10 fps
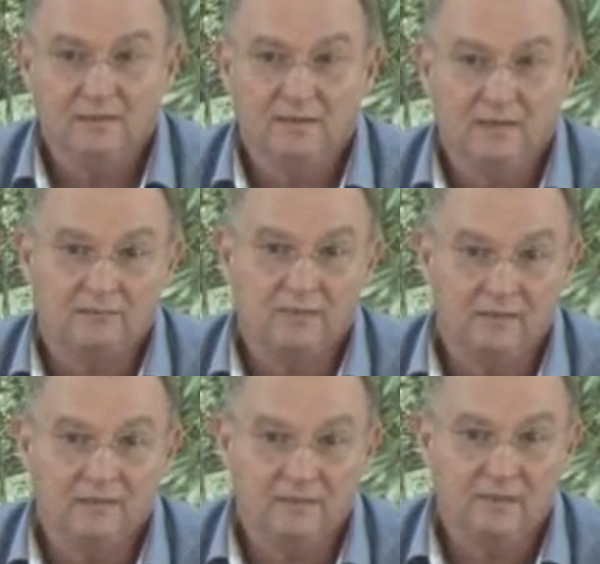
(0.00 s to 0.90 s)
they,
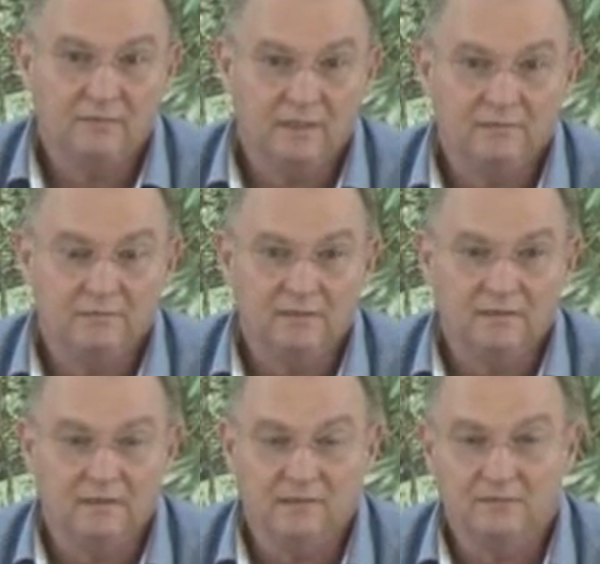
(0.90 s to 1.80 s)
rea they react to,
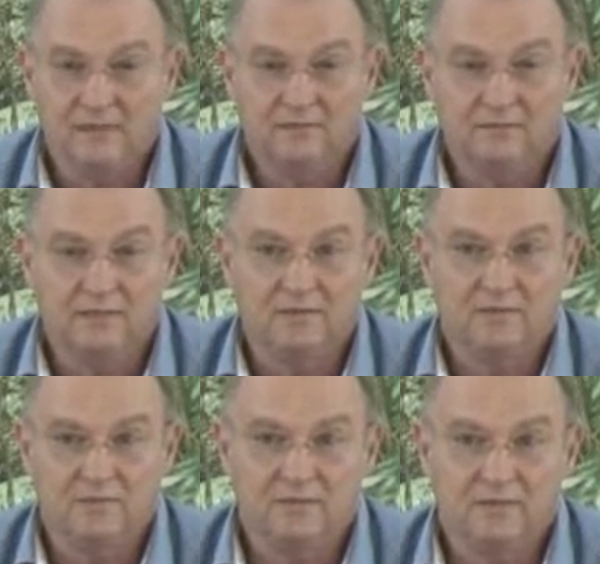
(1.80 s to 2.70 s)
and, and land degradation
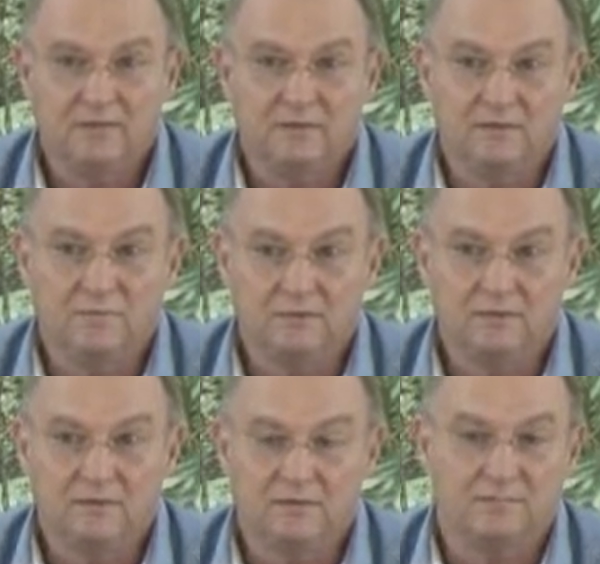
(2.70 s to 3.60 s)
is not their biggest
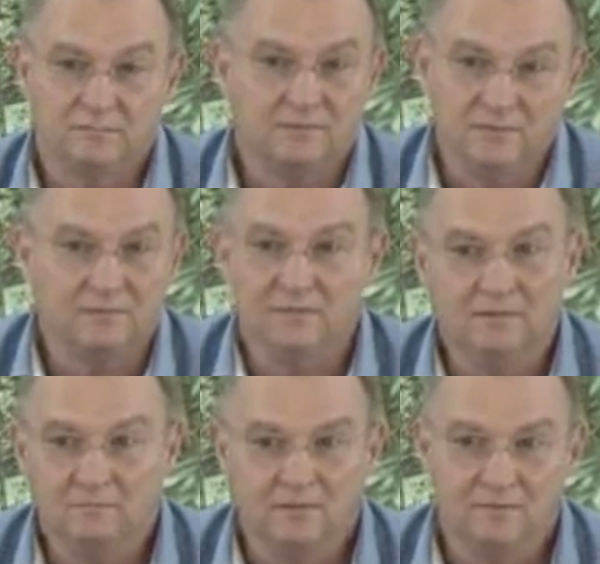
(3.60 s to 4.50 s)
pressure. It's, a, it's an
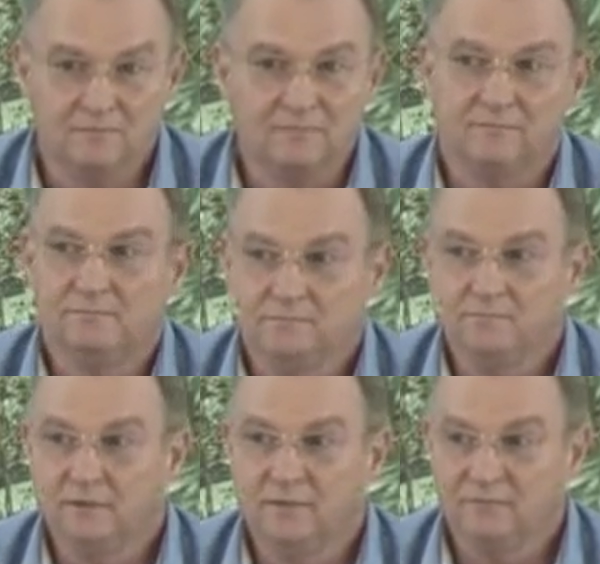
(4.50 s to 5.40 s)
important
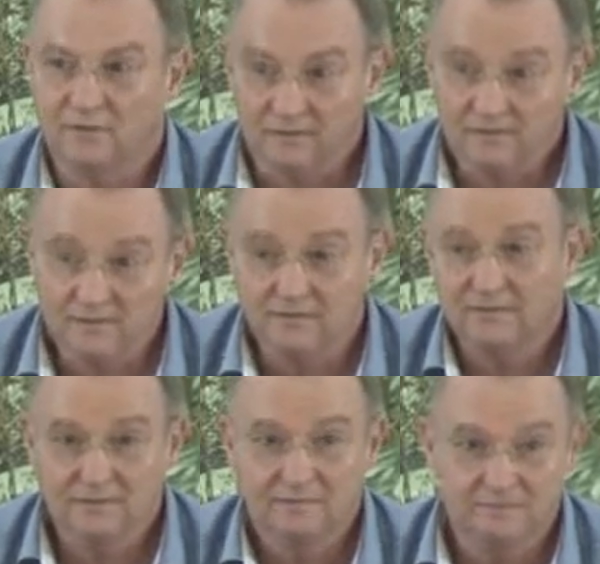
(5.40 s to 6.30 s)
point for us.
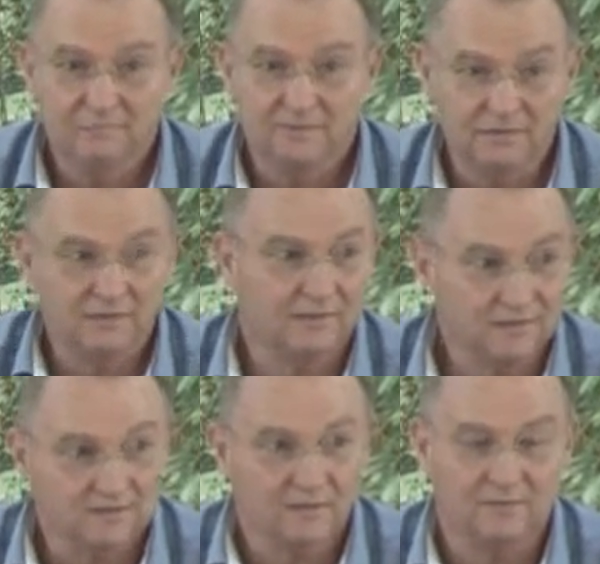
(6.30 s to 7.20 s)
We look at
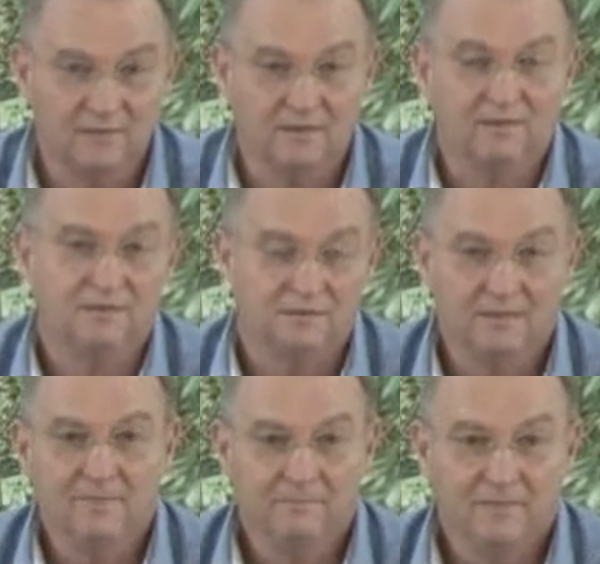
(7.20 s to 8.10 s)
this as, as
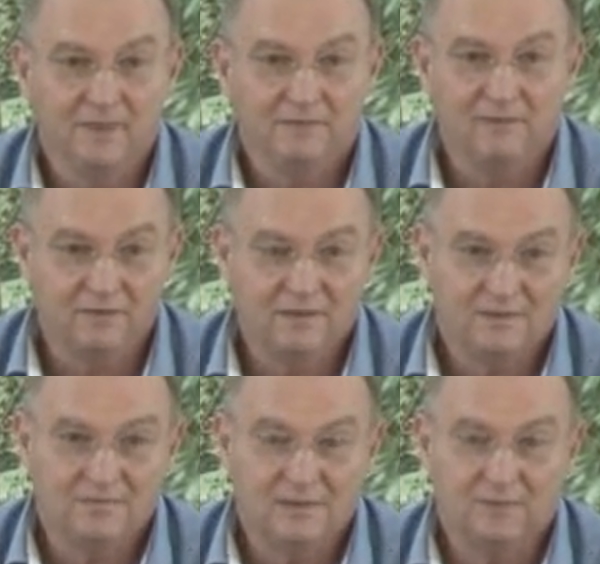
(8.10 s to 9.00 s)

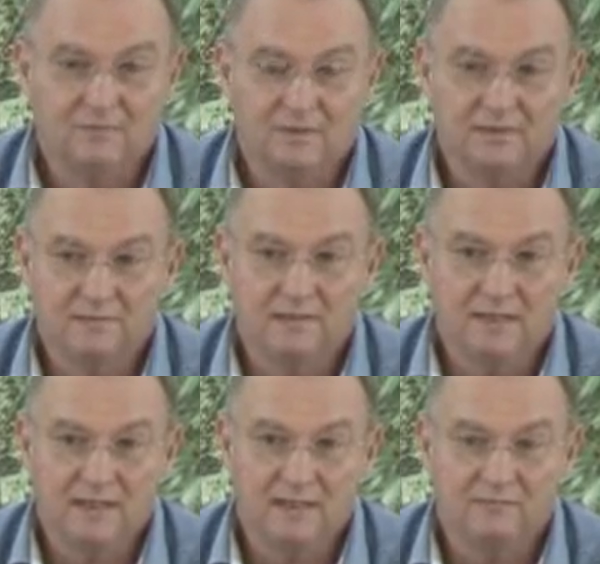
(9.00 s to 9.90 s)
foreigners, uh, but
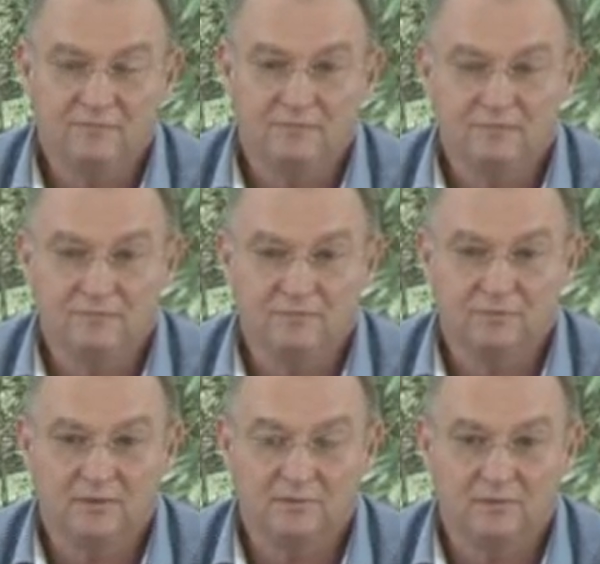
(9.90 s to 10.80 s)
they have different
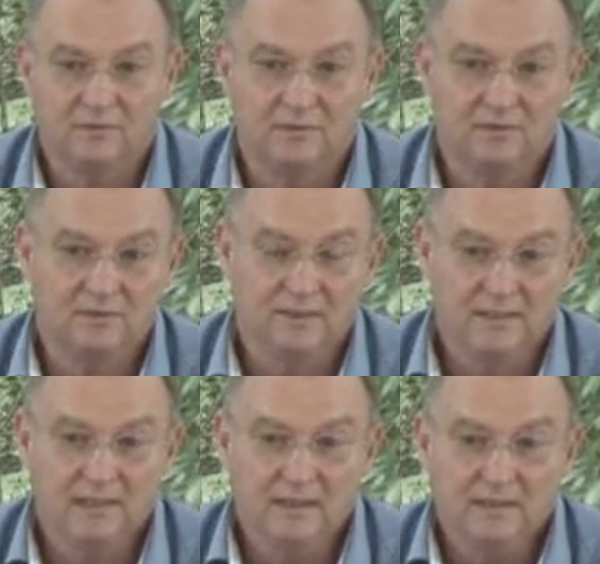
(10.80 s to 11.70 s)
problems because
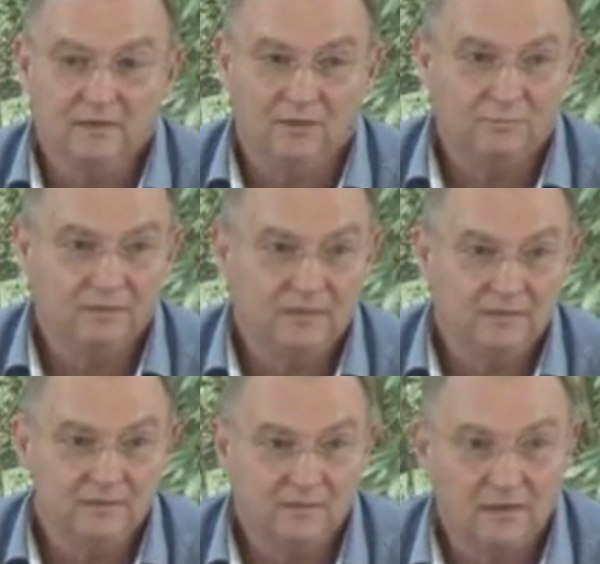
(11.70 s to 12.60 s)
they
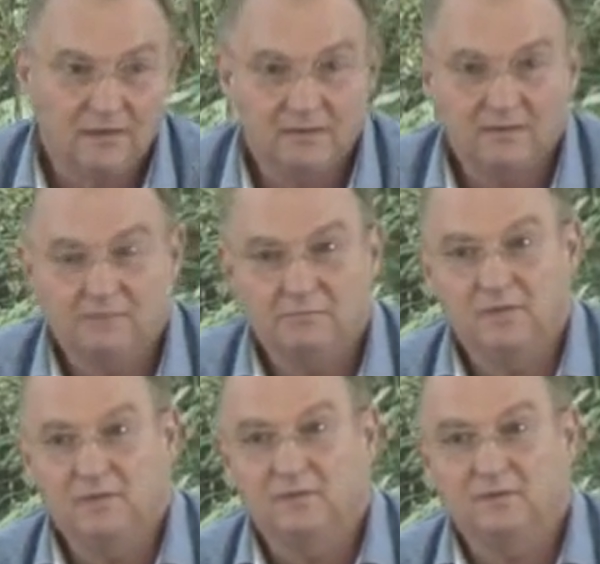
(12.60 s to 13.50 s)
operate under
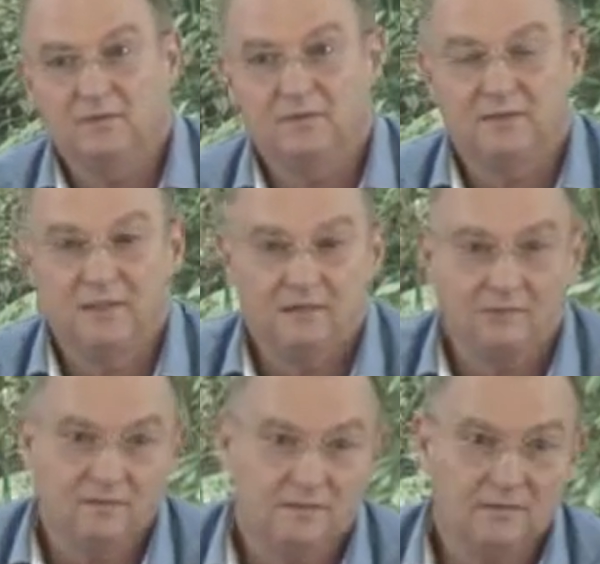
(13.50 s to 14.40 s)
what's called a state
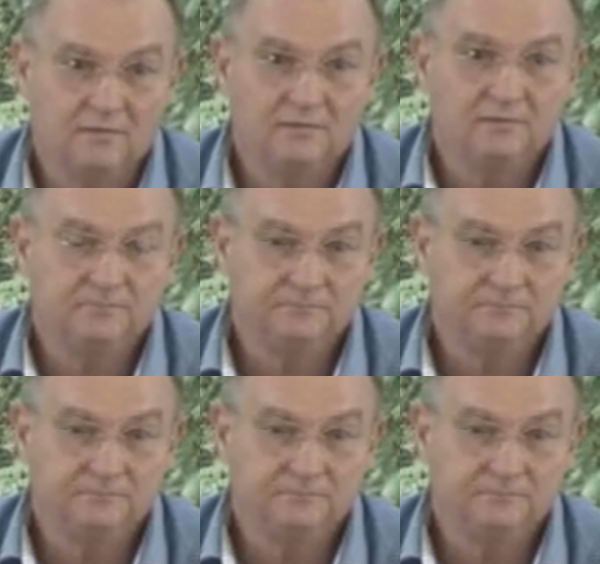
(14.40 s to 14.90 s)
order on,